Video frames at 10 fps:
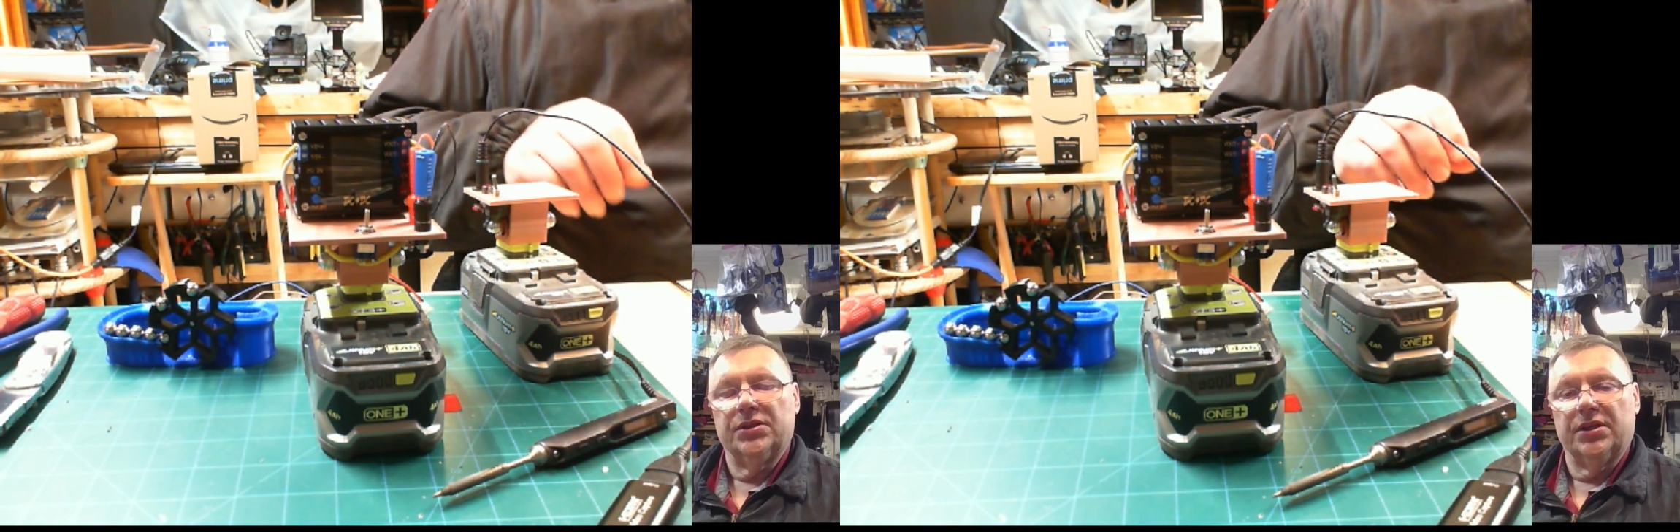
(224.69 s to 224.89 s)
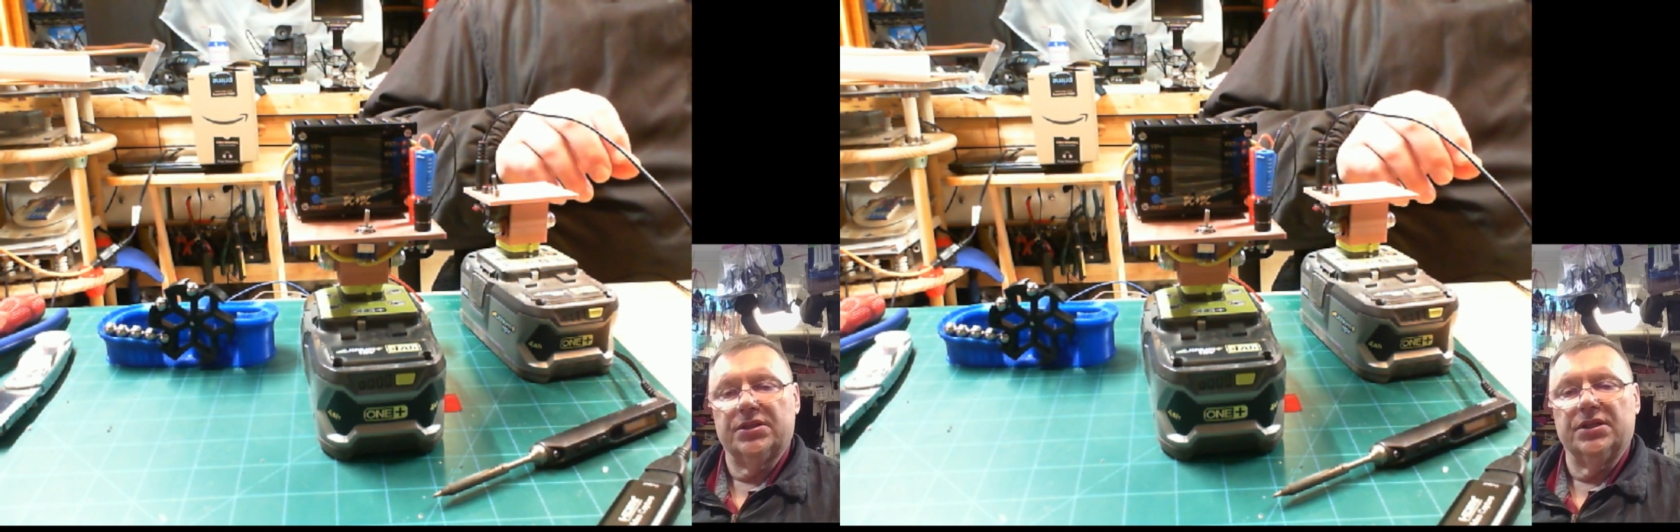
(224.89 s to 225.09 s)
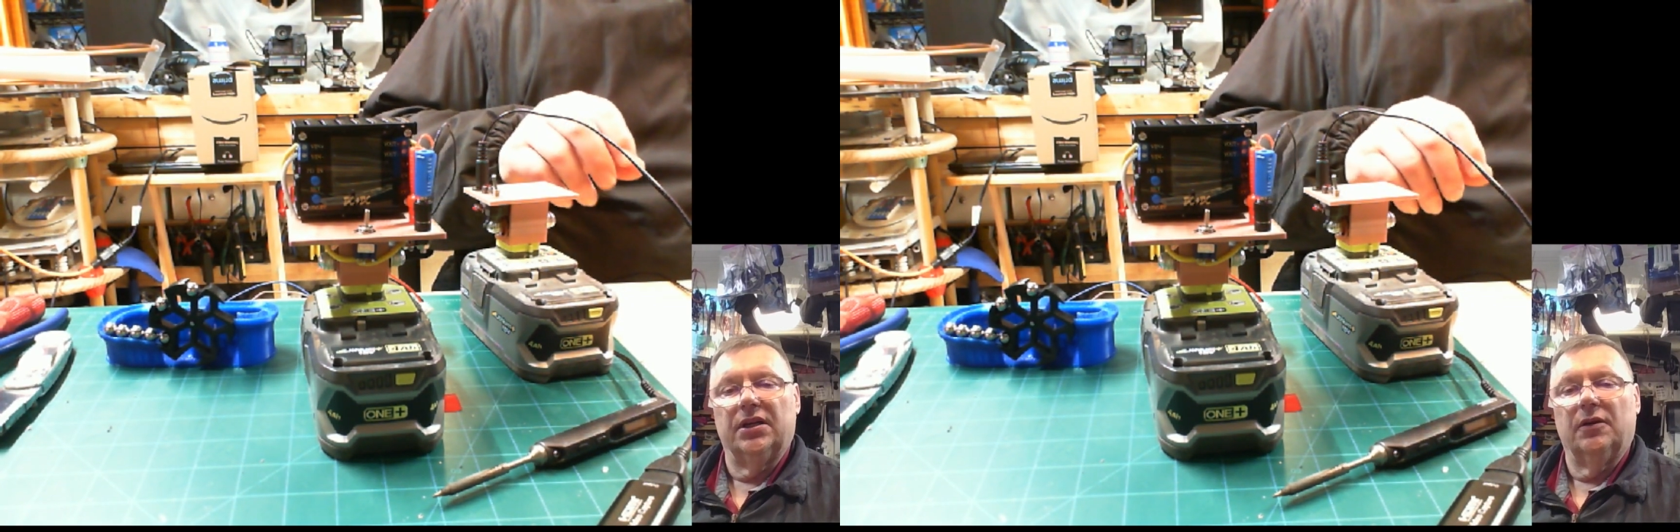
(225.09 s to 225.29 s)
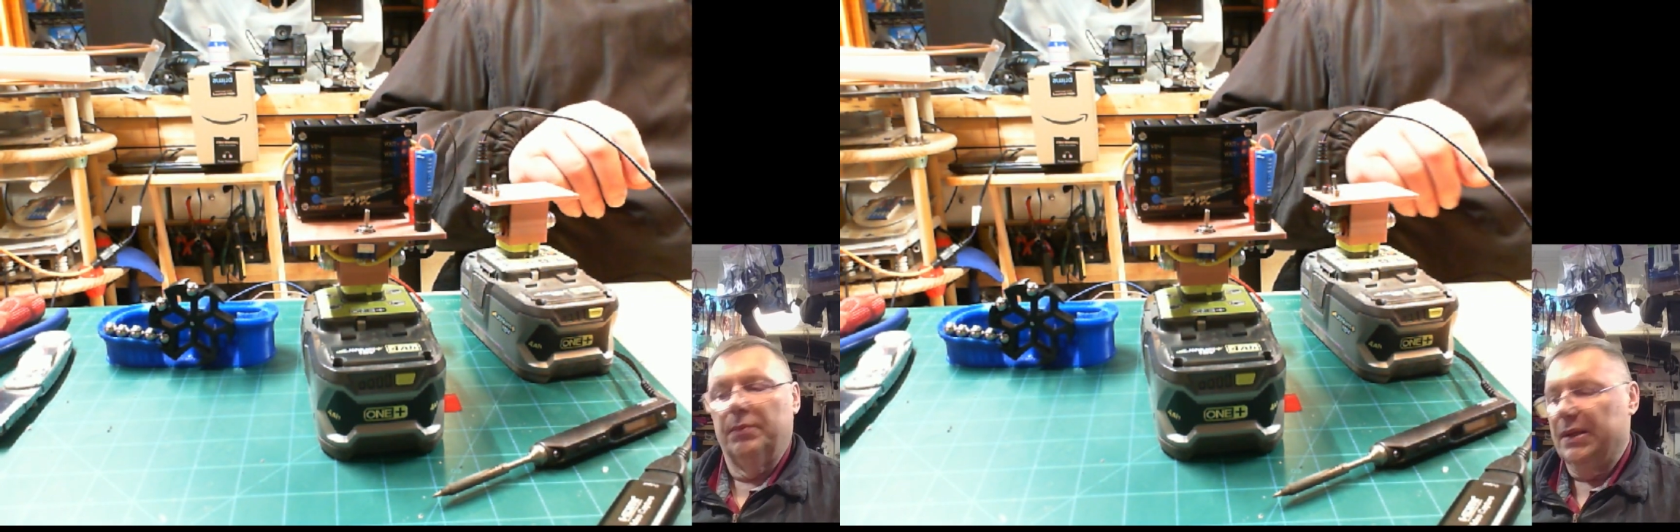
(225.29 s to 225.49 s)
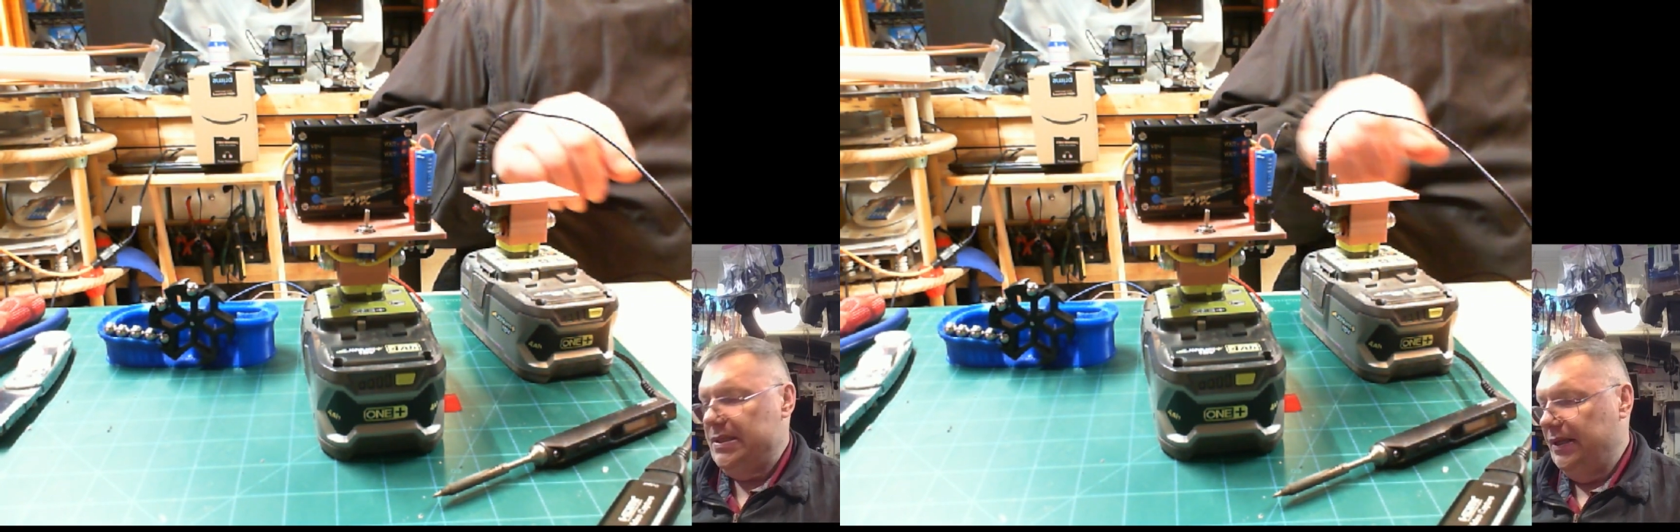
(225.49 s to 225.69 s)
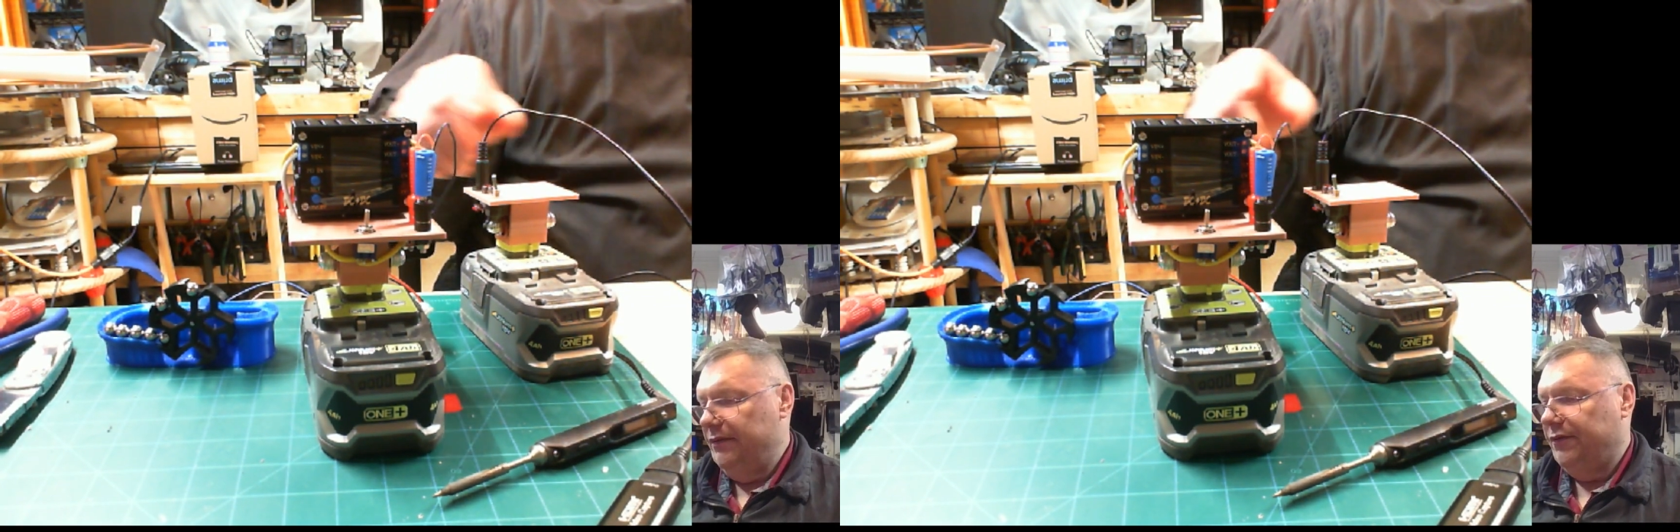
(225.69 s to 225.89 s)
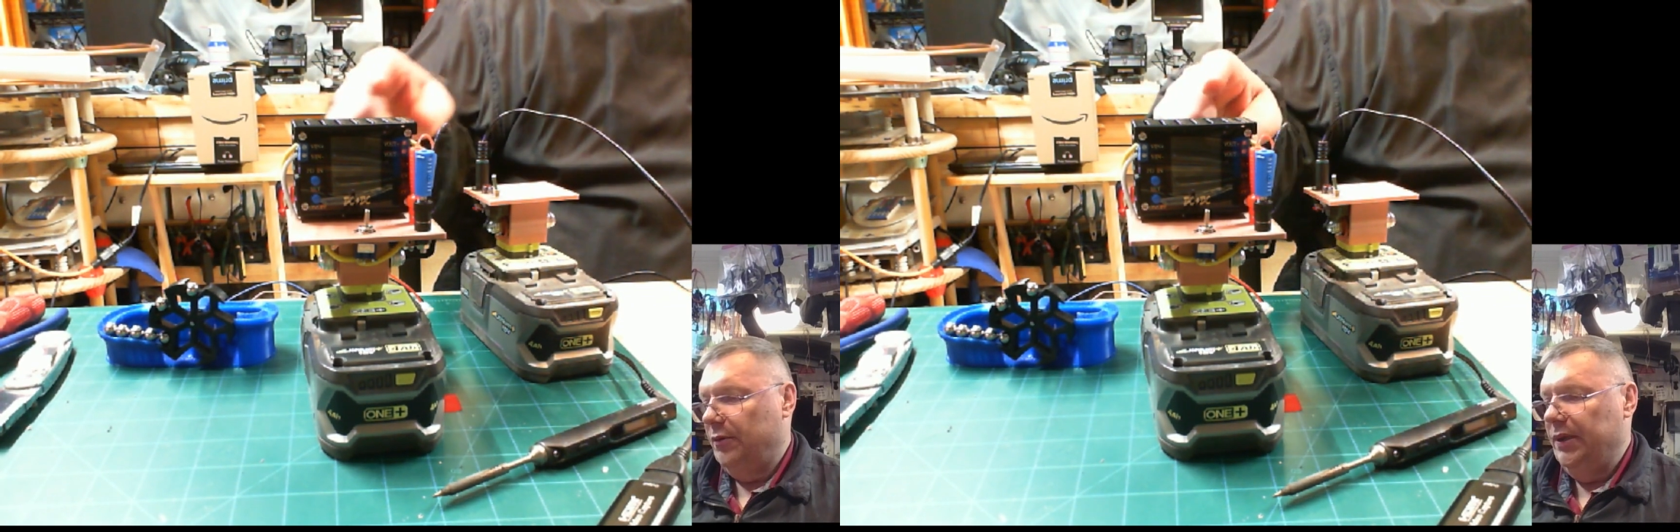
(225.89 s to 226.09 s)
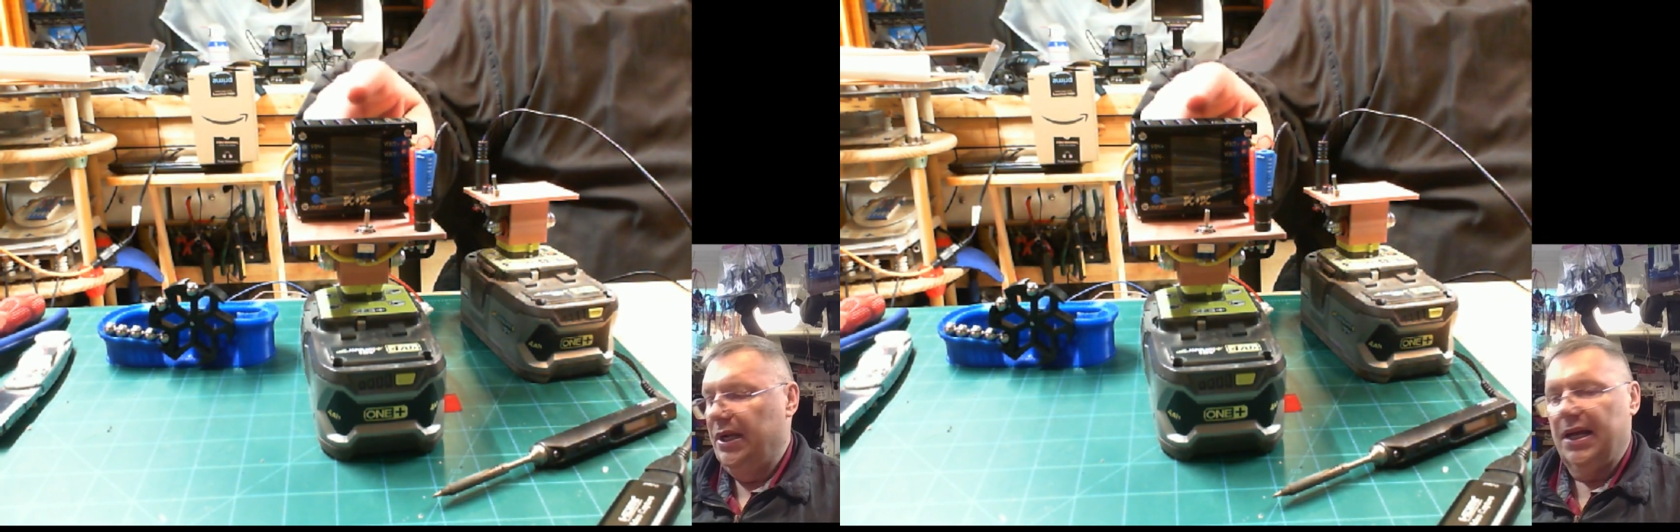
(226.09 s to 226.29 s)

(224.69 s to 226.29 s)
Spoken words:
there's a little buzzing from it,